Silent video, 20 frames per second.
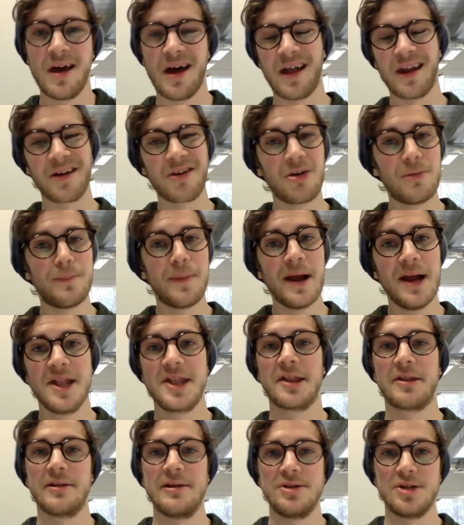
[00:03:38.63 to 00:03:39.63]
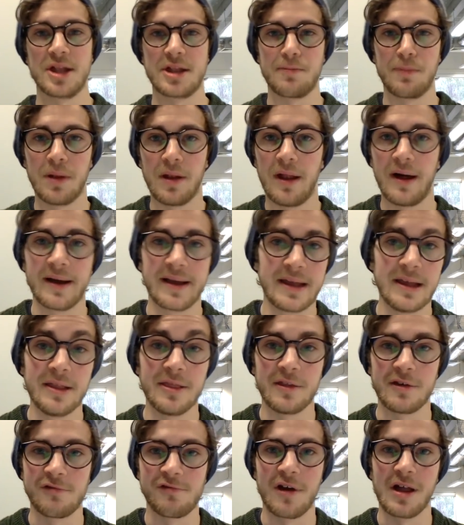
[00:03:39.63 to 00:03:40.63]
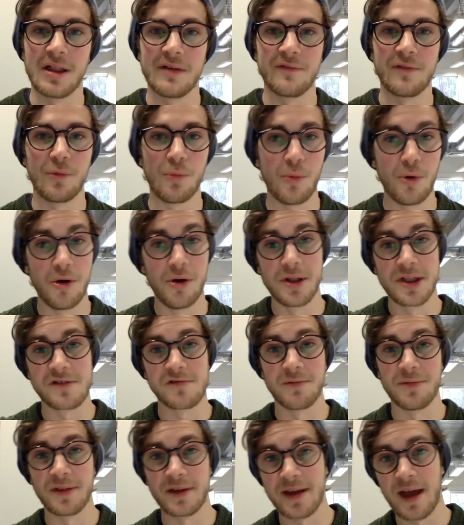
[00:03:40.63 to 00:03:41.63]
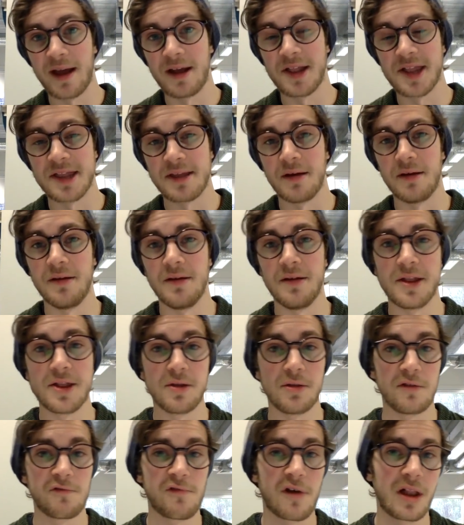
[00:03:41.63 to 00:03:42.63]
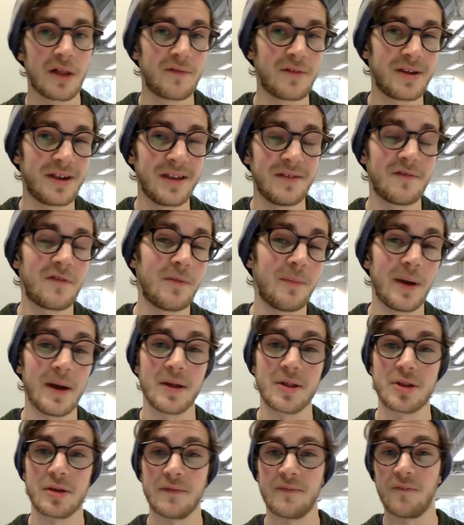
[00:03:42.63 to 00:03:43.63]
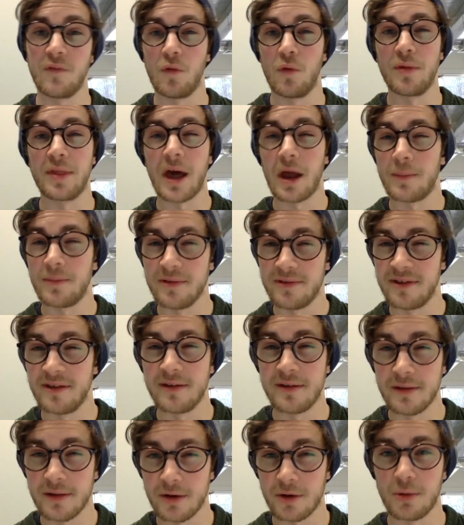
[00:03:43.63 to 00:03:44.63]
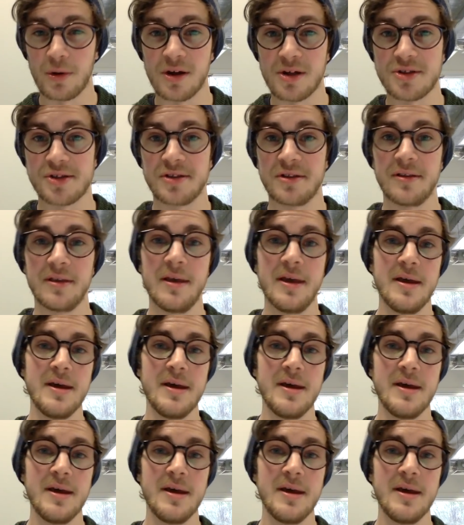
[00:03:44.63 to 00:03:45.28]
And I could basically just plug in the relevant words from the case studies or the relevant information for that particular question.